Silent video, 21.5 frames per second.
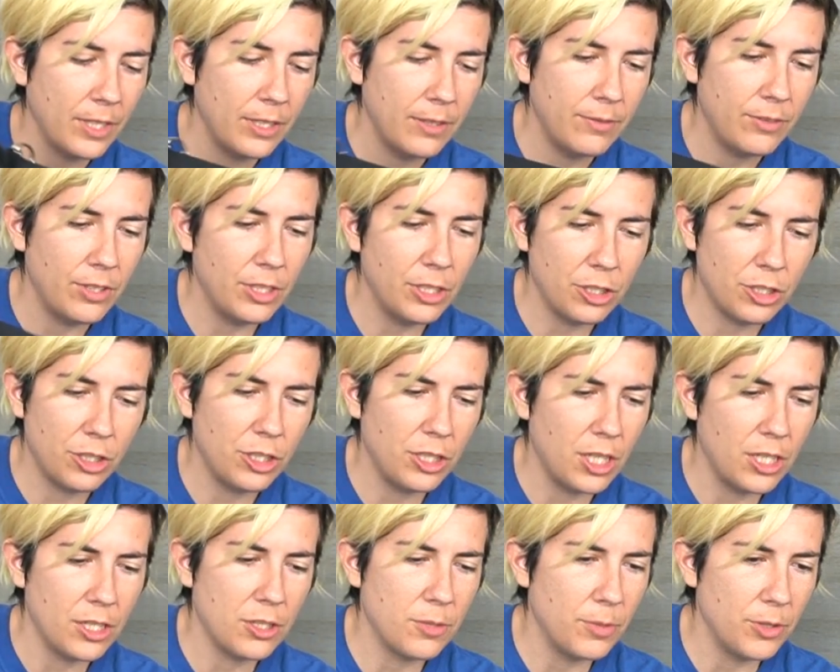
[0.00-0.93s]
Just
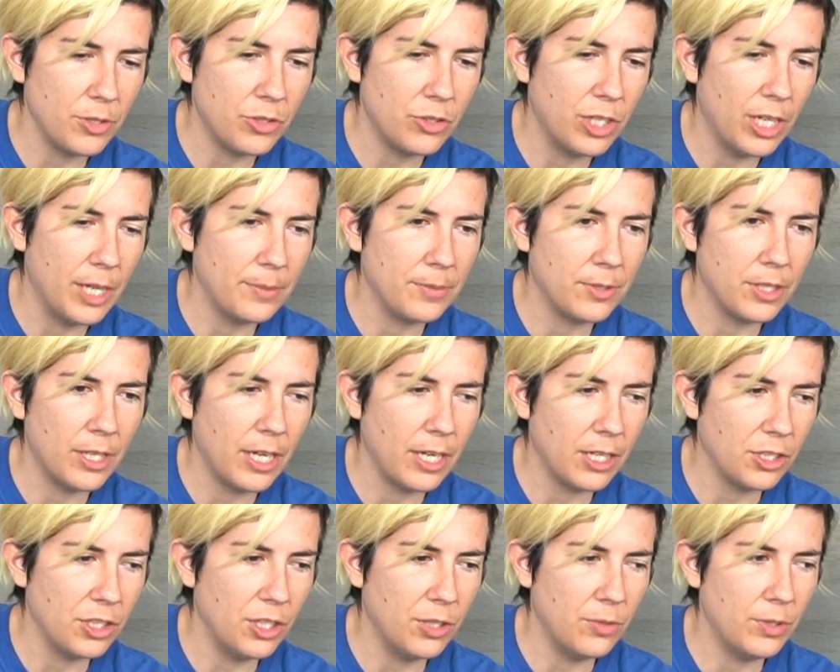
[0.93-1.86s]
adjustable straps are
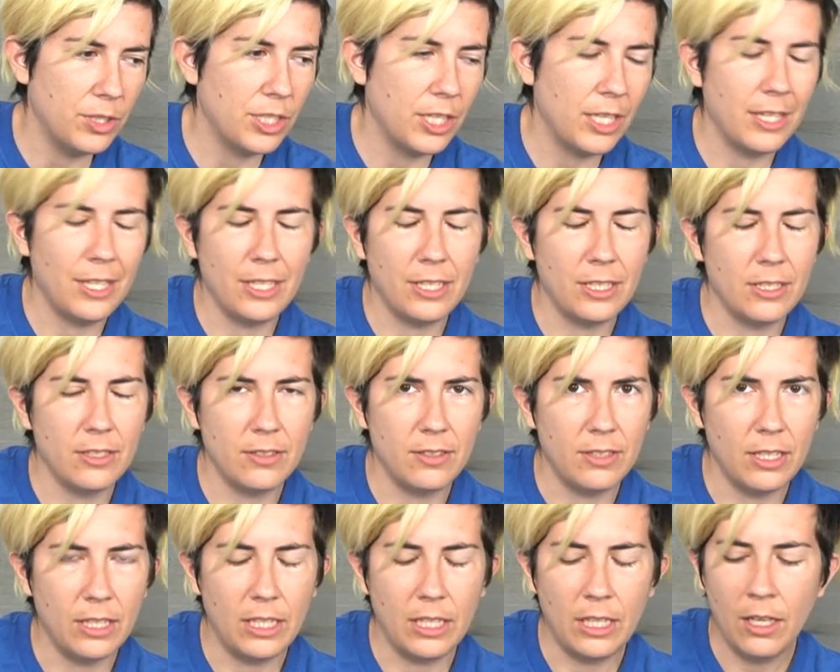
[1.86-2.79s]
extra, which I think is
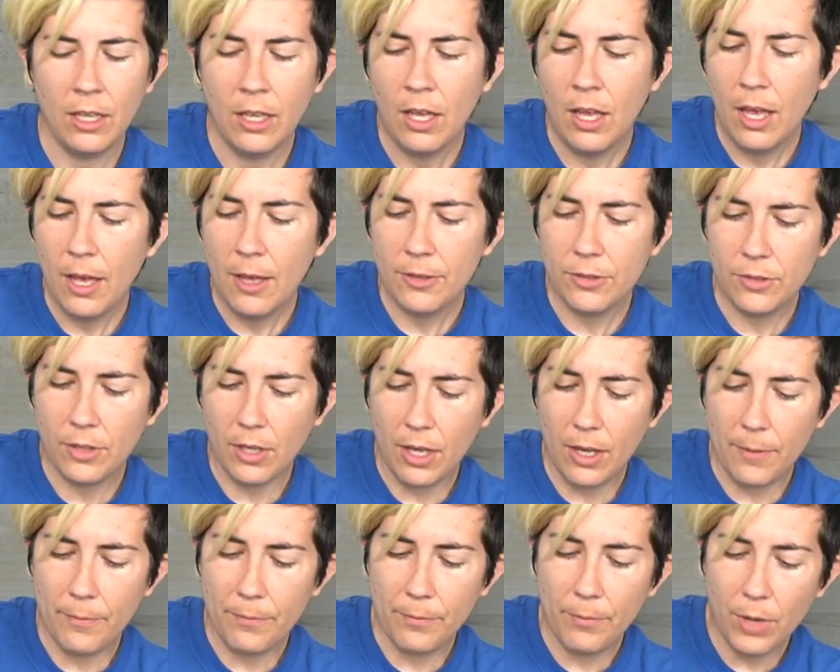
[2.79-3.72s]
silly.
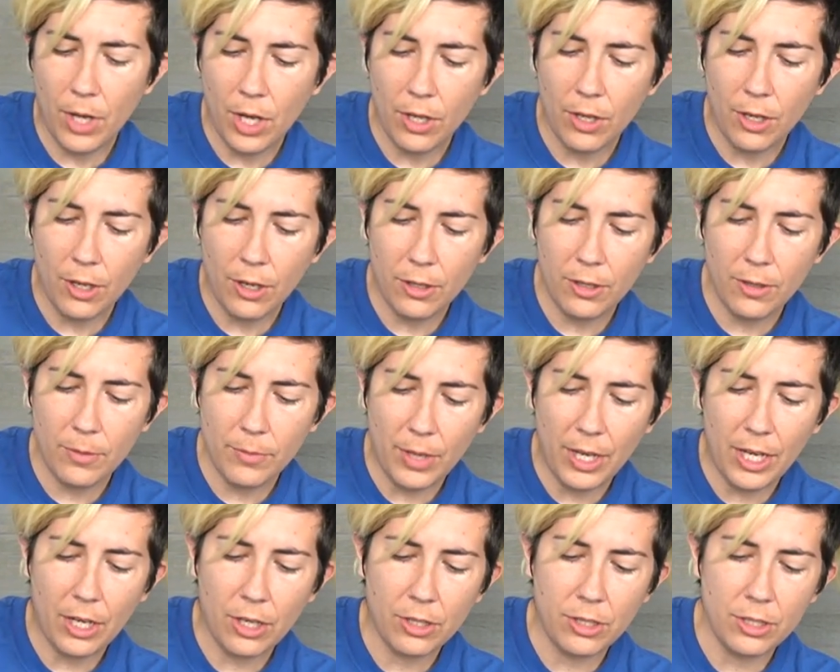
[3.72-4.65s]
So, all of
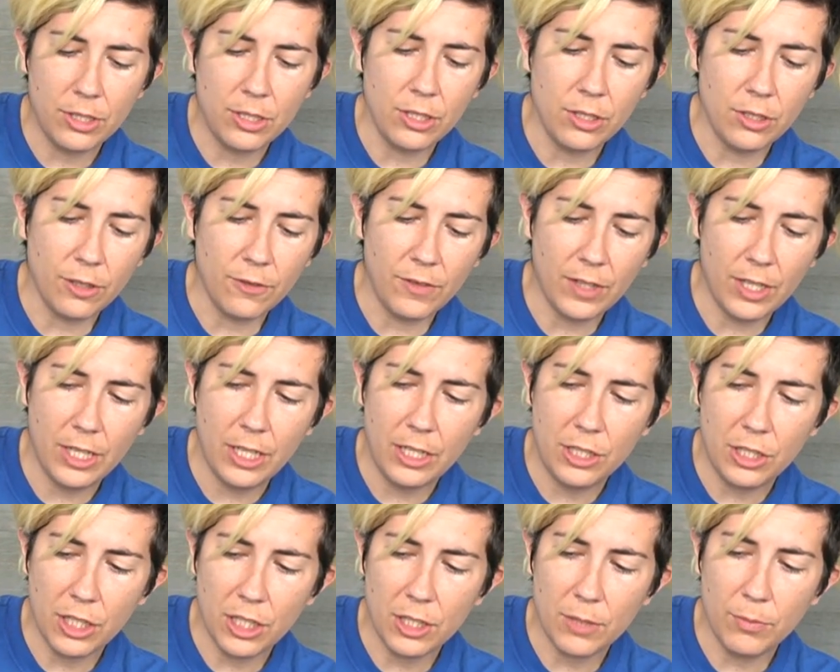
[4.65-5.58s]
my harnesses are very
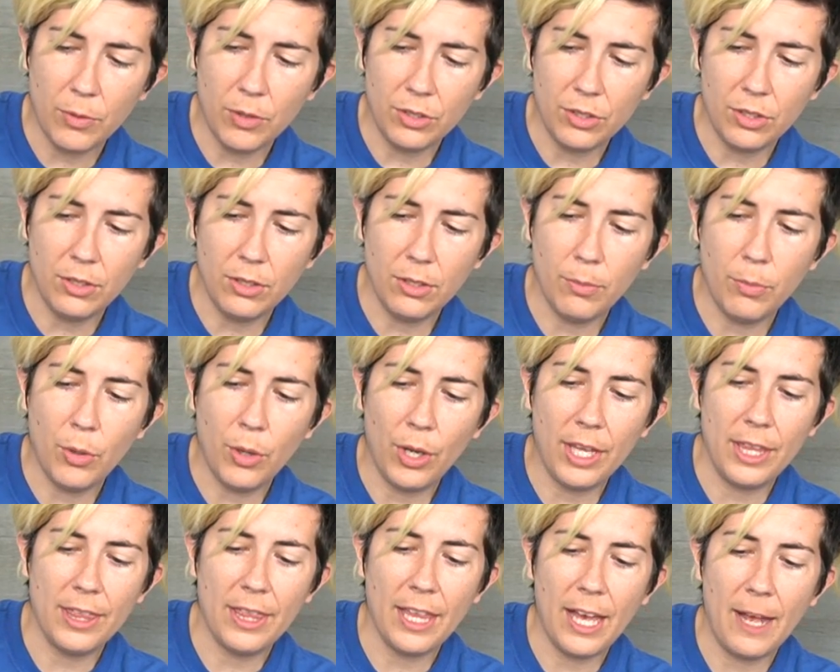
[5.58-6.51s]
adjustable to the
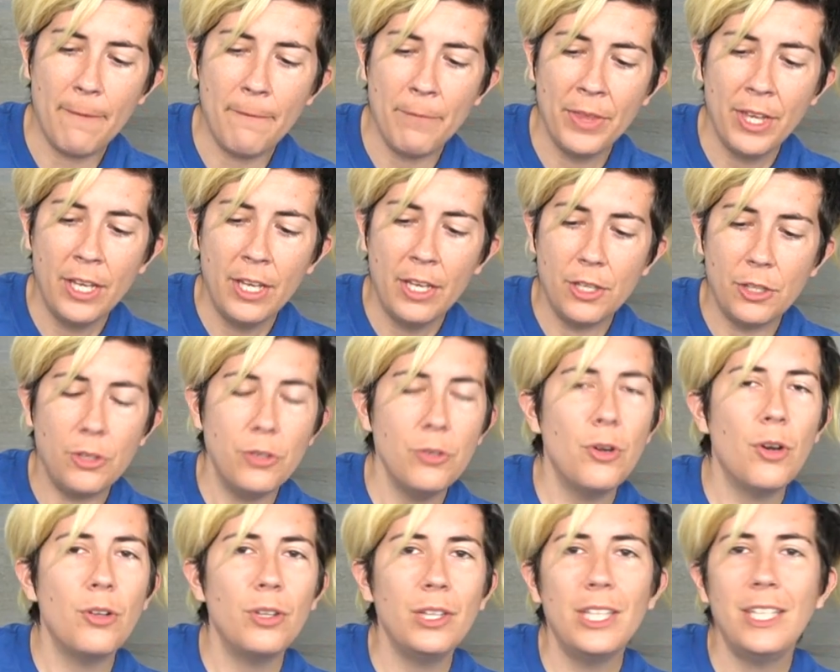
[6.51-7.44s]
point that you
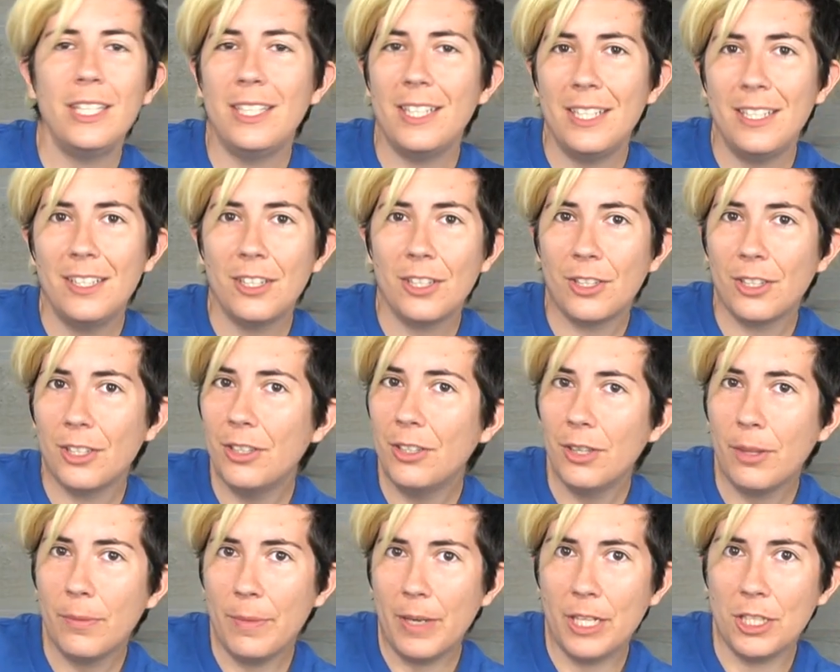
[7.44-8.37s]
only need a
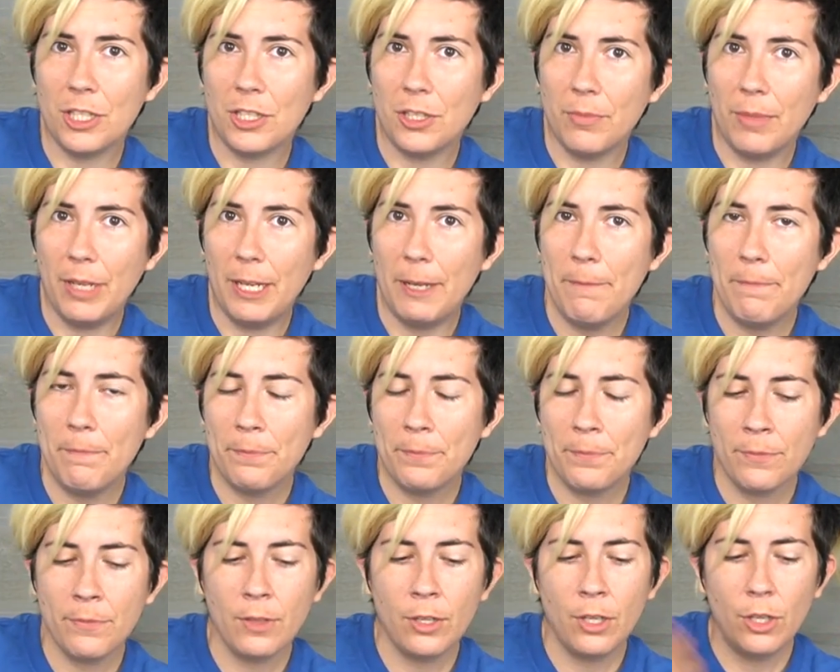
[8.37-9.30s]
girth measurement
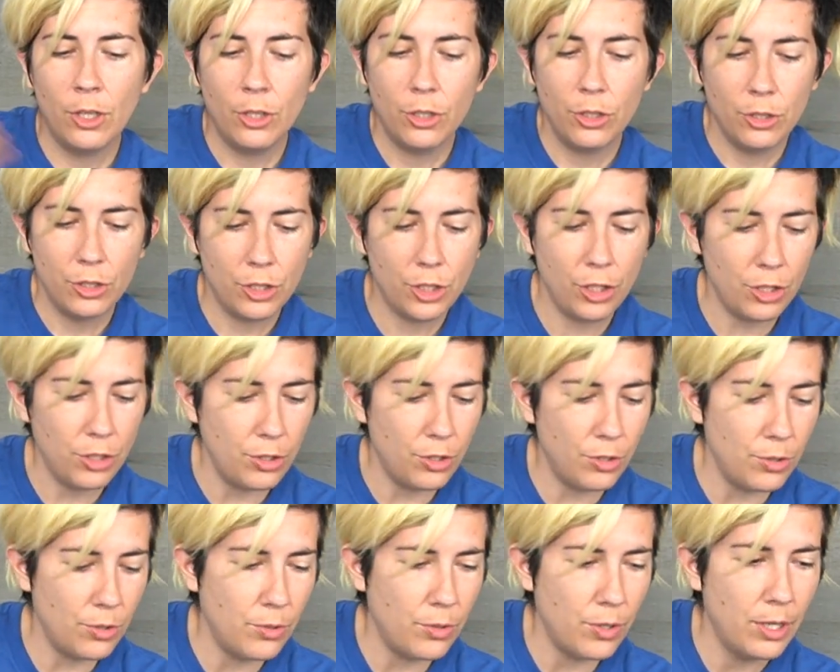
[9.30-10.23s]

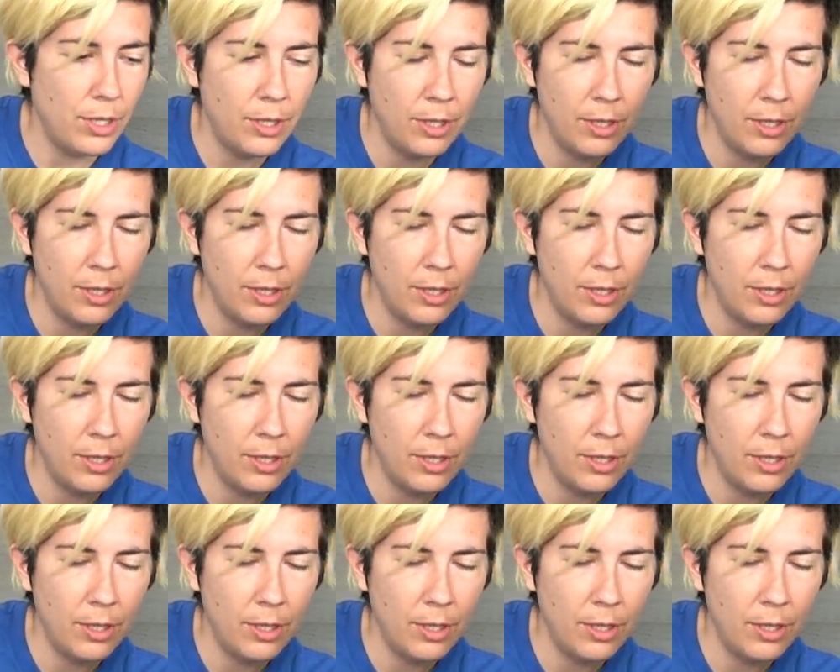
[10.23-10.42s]
to